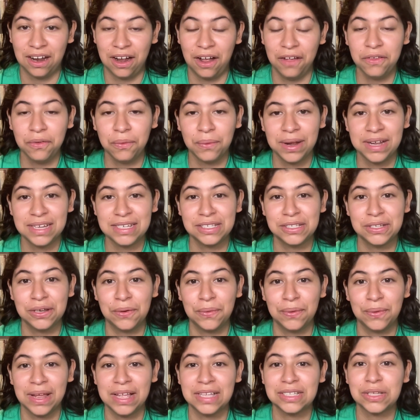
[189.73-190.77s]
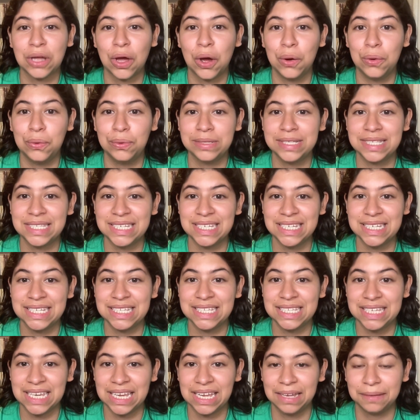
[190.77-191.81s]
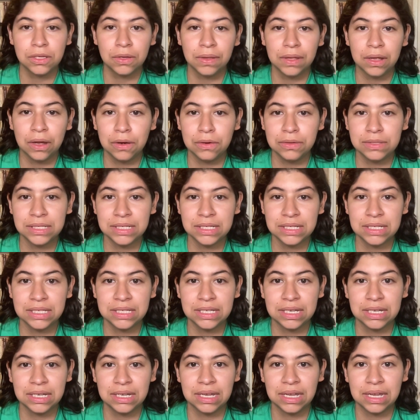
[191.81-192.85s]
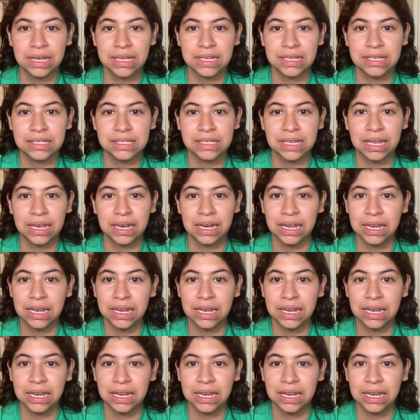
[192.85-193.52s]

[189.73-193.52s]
otherwise known as O C C. So the O C C is an